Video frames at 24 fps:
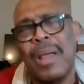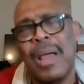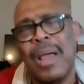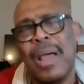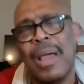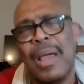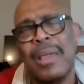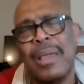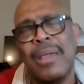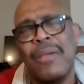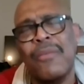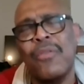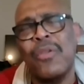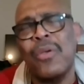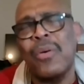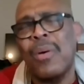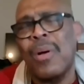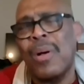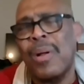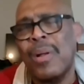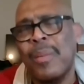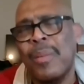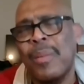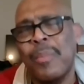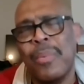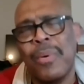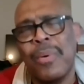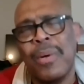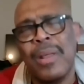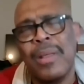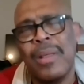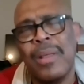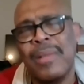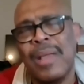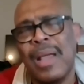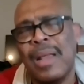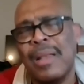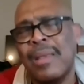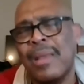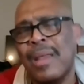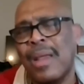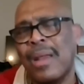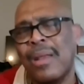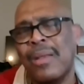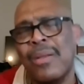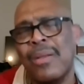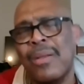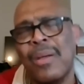I give you all the praise. I
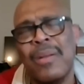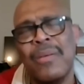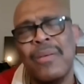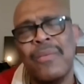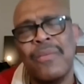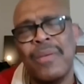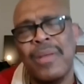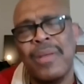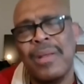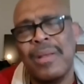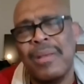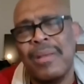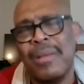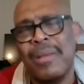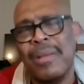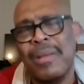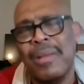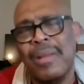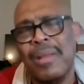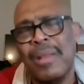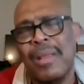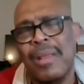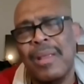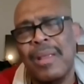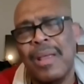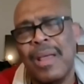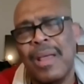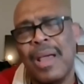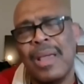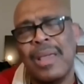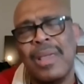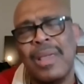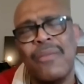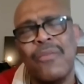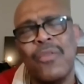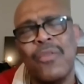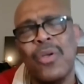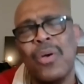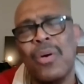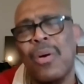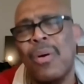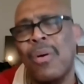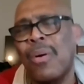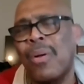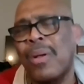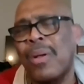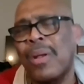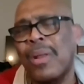take none of it. I give you
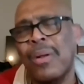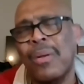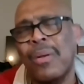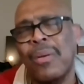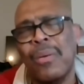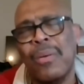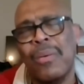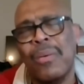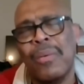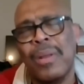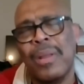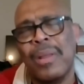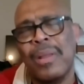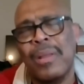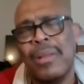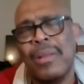all the glory.